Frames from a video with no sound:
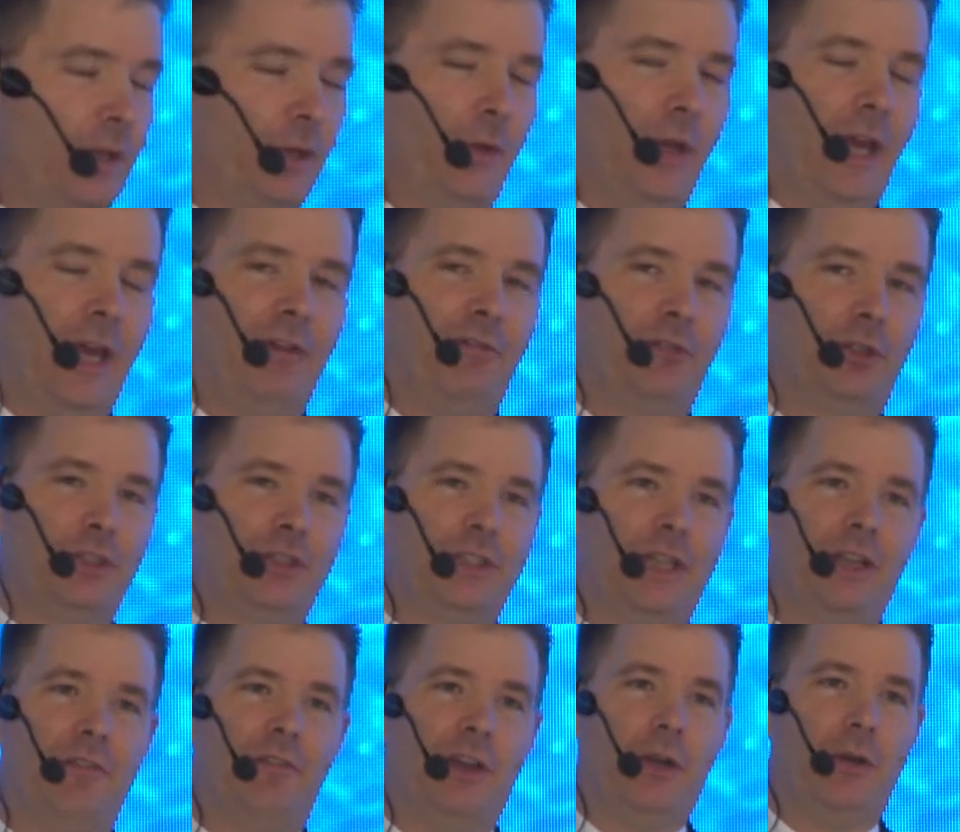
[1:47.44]
You have to
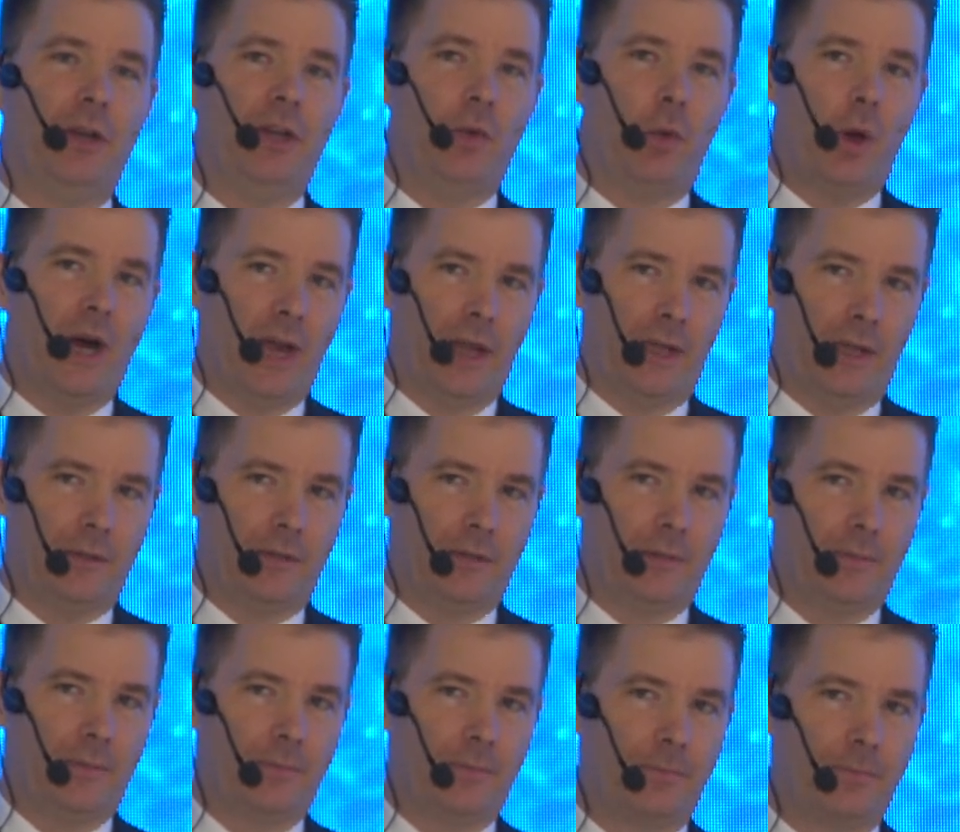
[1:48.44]
stay very
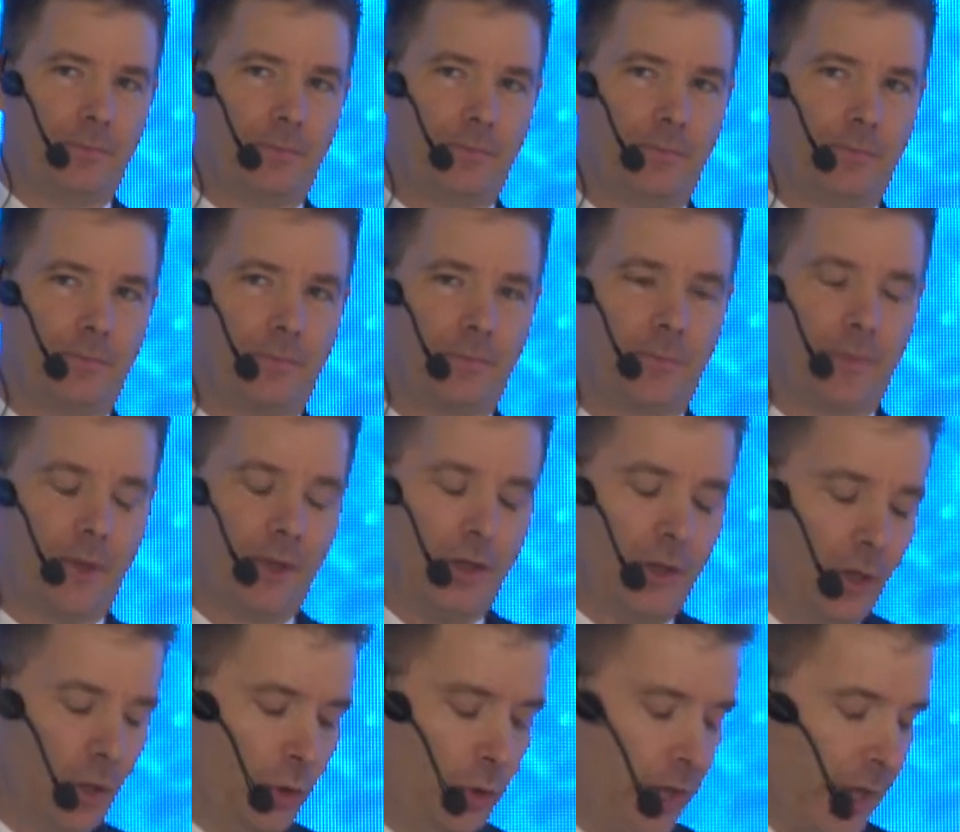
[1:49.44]
quiet.
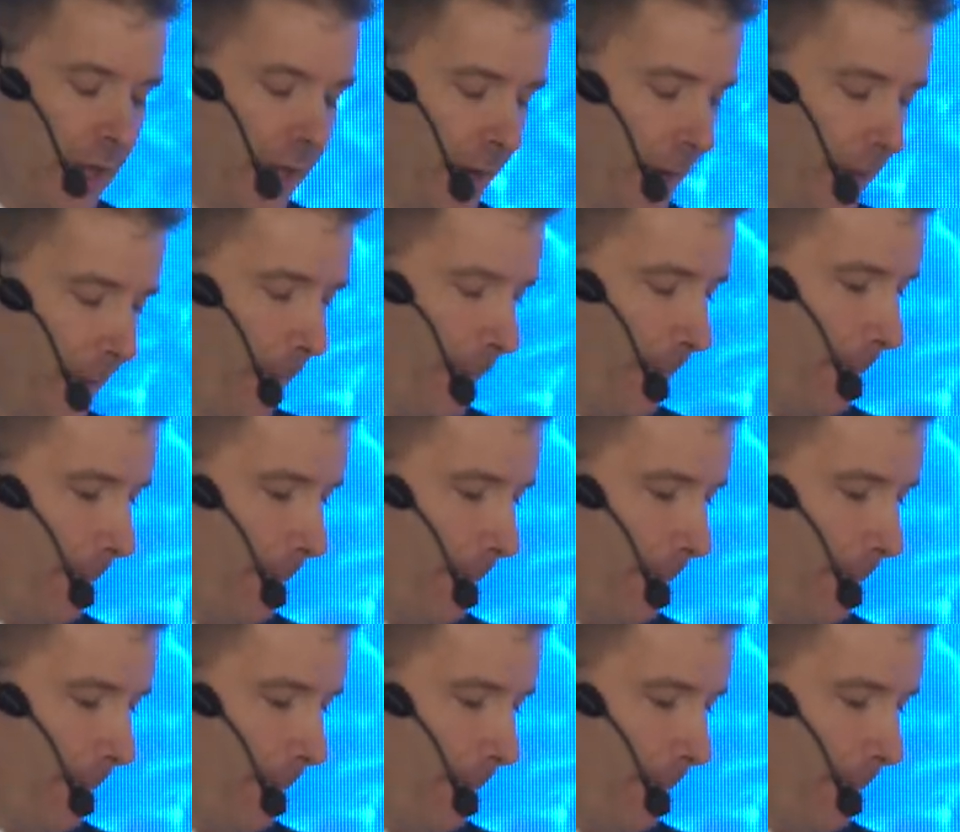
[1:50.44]
Okay.